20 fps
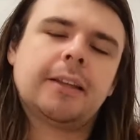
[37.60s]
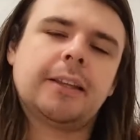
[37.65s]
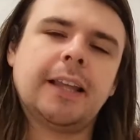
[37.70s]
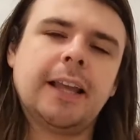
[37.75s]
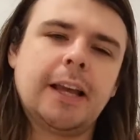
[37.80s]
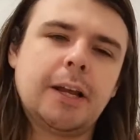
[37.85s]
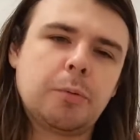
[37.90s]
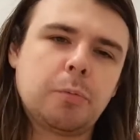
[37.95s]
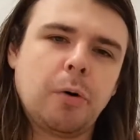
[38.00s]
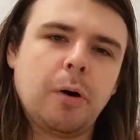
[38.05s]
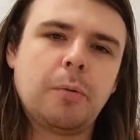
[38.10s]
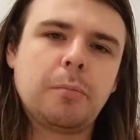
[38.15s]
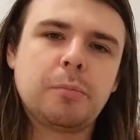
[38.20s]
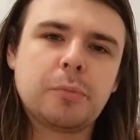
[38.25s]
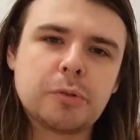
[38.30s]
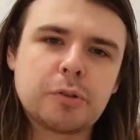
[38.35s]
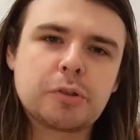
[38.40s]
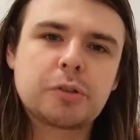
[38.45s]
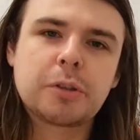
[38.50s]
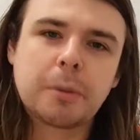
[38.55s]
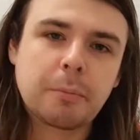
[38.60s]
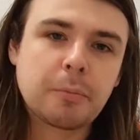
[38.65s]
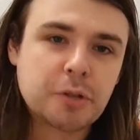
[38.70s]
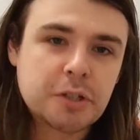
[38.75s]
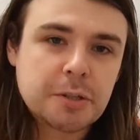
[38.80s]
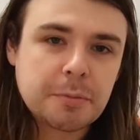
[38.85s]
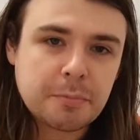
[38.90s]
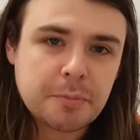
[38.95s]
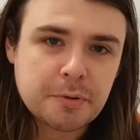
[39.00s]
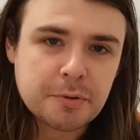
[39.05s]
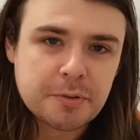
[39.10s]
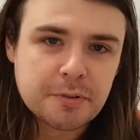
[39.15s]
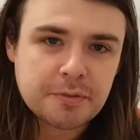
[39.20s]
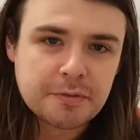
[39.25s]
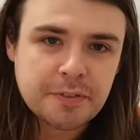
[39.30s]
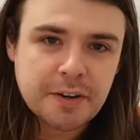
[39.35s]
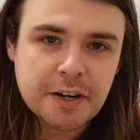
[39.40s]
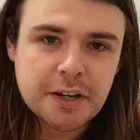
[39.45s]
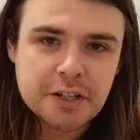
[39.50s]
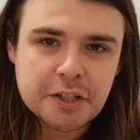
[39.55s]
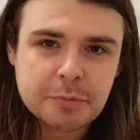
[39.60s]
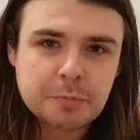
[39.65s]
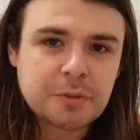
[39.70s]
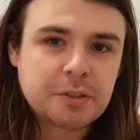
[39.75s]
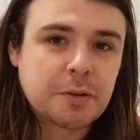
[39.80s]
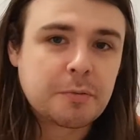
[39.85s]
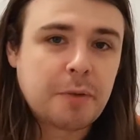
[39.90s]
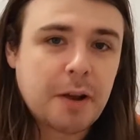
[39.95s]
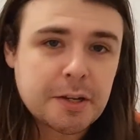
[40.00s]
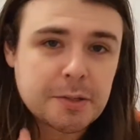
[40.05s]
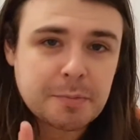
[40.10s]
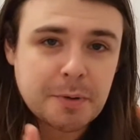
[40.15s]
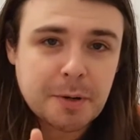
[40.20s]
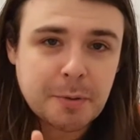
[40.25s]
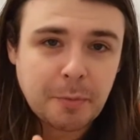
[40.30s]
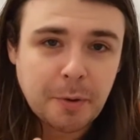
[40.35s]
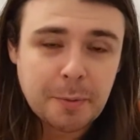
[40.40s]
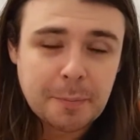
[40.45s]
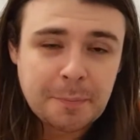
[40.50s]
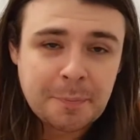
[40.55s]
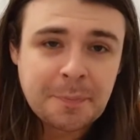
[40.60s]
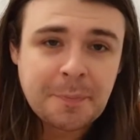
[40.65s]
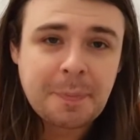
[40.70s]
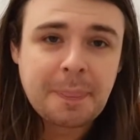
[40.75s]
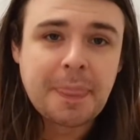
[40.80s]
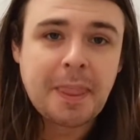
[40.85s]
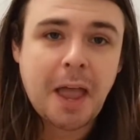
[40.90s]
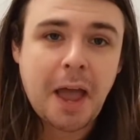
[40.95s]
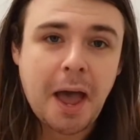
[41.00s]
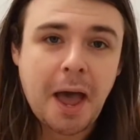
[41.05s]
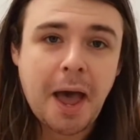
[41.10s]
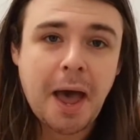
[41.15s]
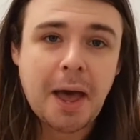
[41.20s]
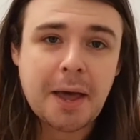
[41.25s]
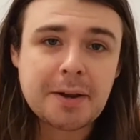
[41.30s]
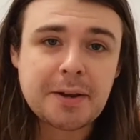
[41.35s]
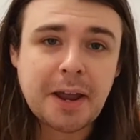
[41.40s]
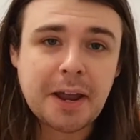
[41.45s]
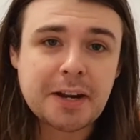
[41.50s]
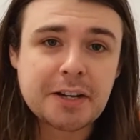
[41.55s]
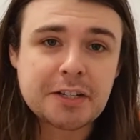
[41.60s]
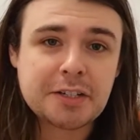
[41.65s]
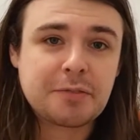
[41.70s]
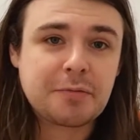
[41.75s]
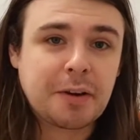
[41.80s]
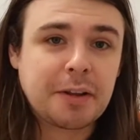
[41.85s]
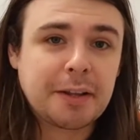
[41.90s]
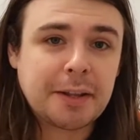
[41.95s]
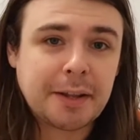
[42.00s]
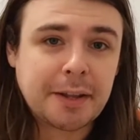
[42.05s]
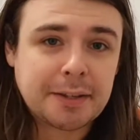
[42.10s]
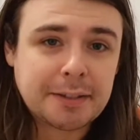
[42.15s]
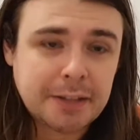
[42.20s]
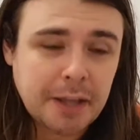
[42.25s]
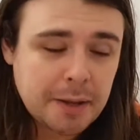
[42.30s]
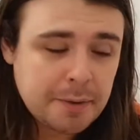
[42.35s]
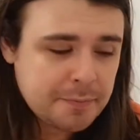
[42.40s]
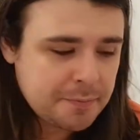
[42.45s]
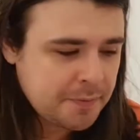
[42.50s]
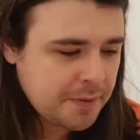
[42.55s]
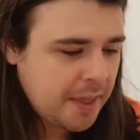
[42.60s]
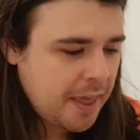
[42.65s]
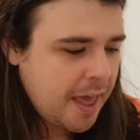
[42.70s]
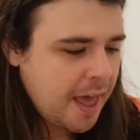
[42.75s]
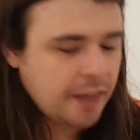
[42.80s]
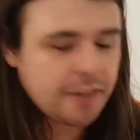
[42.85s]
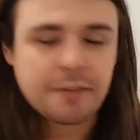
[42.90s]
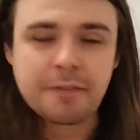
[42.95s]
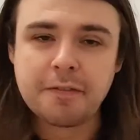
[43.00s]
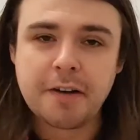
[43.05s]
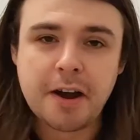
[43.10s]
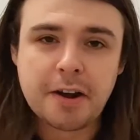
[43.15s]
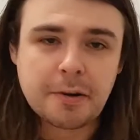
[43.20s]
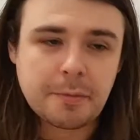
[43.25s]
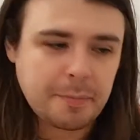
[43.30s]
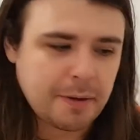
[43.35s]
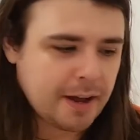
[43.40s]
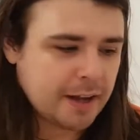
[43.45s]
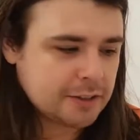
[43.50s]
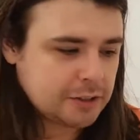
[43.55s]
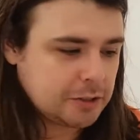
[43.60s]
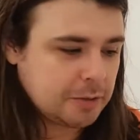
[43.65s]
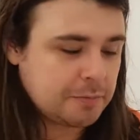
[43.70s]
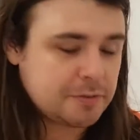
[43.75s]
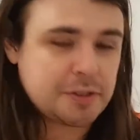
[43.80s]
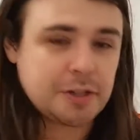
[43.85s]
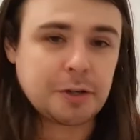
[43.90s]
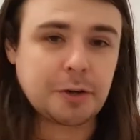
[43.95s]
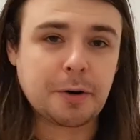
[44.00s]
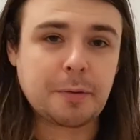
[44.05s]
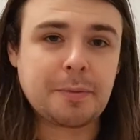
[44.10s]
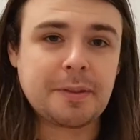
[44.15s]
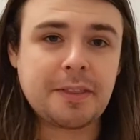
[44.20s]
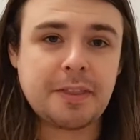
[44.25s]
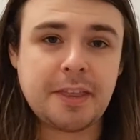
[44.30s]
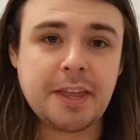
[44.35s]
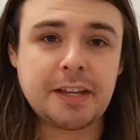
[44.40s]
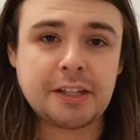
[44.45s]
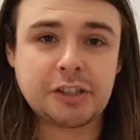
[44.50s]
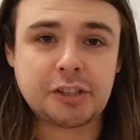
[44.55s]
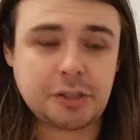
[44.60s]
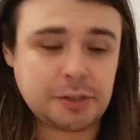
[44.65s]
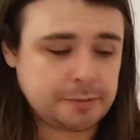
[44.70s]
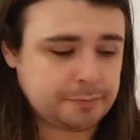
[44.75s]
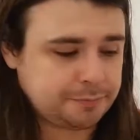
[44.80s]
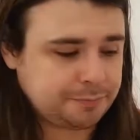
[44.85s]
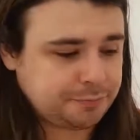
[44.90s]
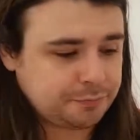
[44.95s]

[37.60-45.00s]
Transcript: Third one was a much improved version, was the raspberry one, and I actually really like that. And the final part is obviously going to be this